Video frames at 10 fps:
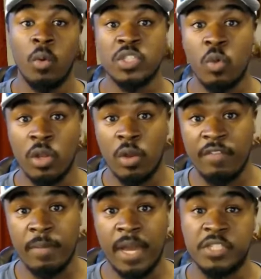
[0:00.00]
What's going on,
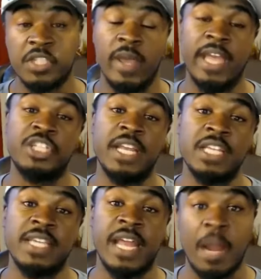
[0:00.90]
everybody? So, hey, check
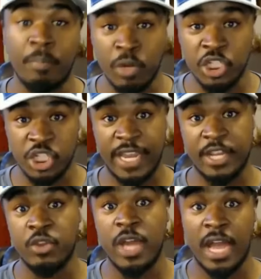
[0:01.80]
this out. I
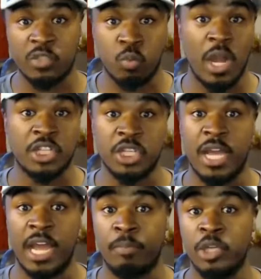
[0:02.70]
appreciate you guys
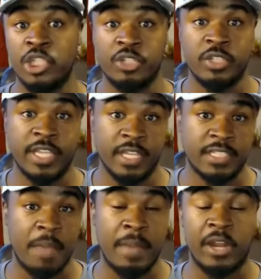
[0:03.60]
watching. I appreciate you taking
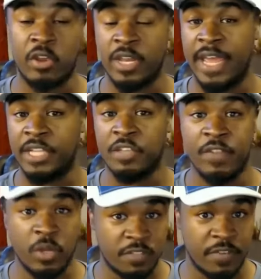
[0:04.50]
time out of your day to
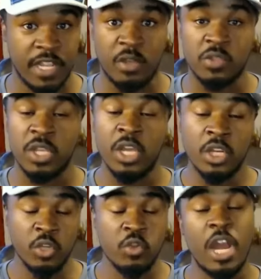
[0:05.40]
view these videos.
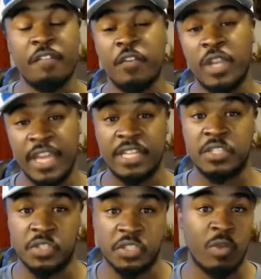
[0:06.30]
Do not
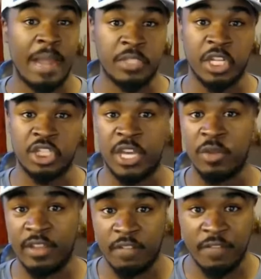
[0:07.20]
forget to subscribe to the
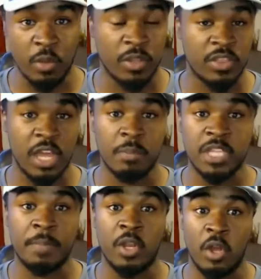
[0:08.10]
channel, give the video a thumbs up.